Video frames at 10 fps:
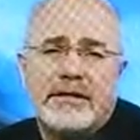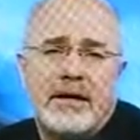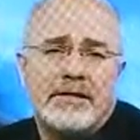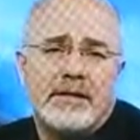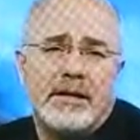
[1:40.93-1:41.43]

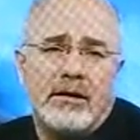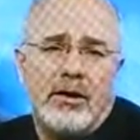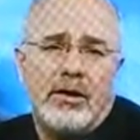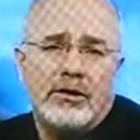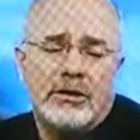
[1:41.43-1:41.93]
estates
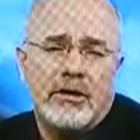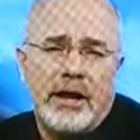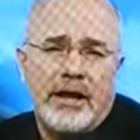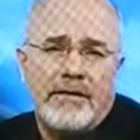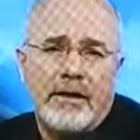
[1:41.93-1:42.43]
get
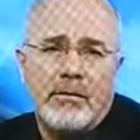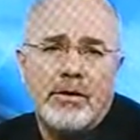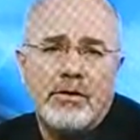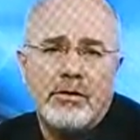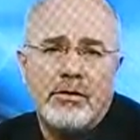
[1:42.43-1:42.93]
larger, and they
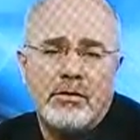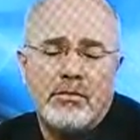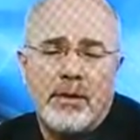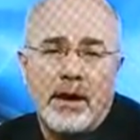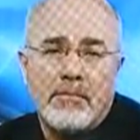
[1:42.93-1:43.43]

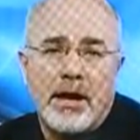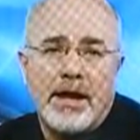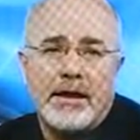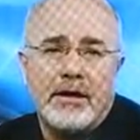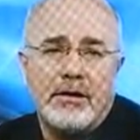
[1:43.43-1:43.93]
renew by
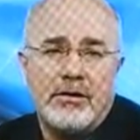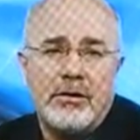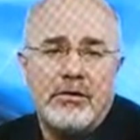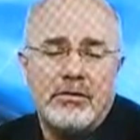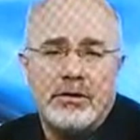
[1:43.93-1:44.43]
buying
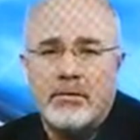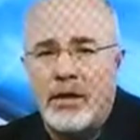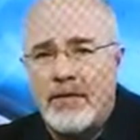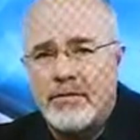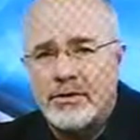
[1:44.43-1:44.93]
new
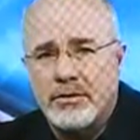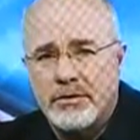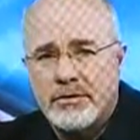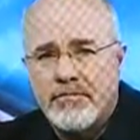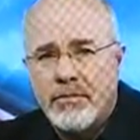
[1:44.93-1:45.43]
term life
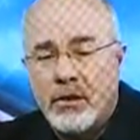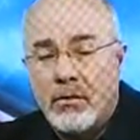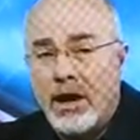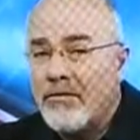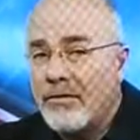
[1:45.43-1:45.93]
insurance.
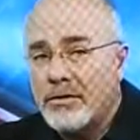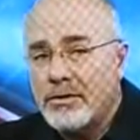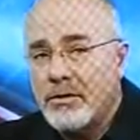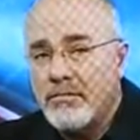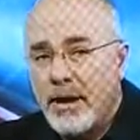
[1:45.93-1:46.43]
When I
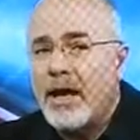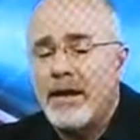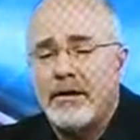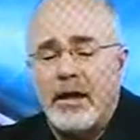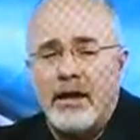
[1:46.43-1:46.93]
first started
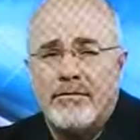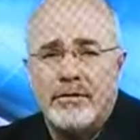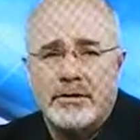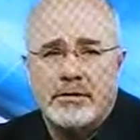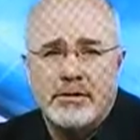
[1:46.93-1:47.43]
buying
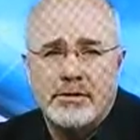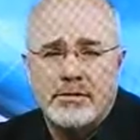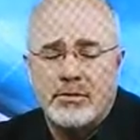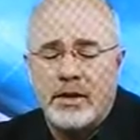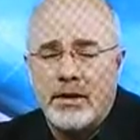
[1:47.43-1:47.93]
life
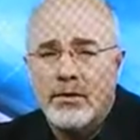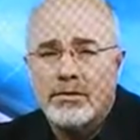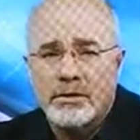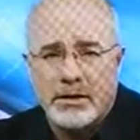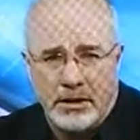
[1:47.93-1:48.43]
insurance 25
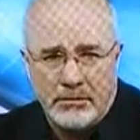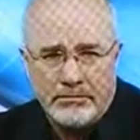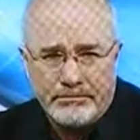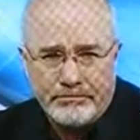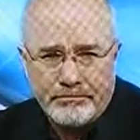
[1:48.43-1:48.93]
years
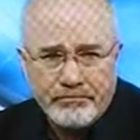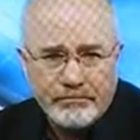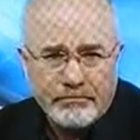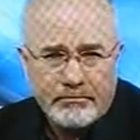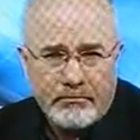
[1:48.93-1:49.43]
ago,
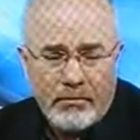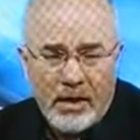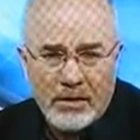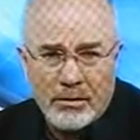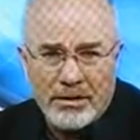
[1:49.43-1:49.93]

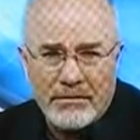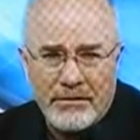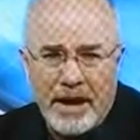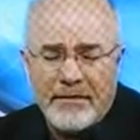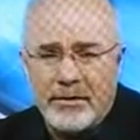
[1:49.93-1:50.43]

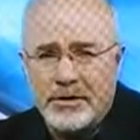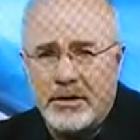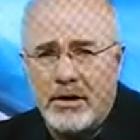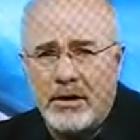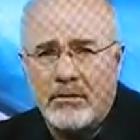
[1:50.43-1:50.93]

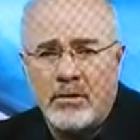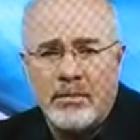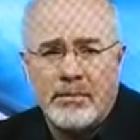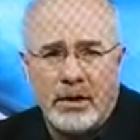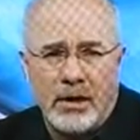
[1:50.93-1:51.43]
I got
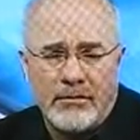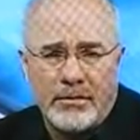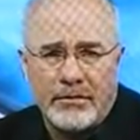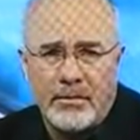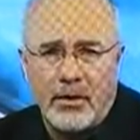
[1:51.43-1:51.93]
ripped
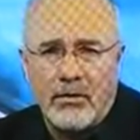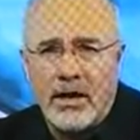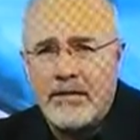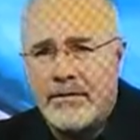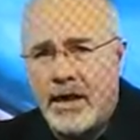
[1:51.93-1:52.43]
off with some
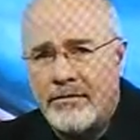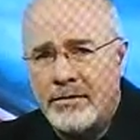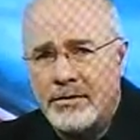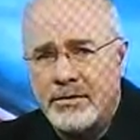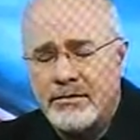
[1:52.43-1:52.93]
whole
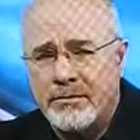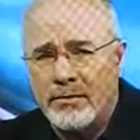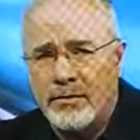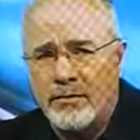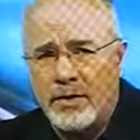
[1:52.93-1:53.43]
life insurance
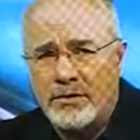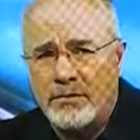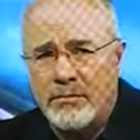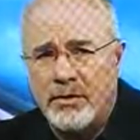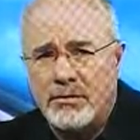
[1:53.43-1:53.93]
from
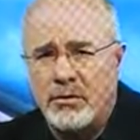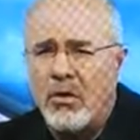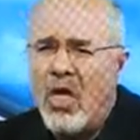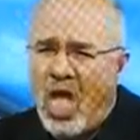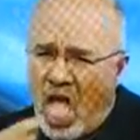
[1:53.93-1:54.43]
Northwestern
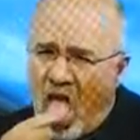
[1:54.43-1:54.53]
Mutual,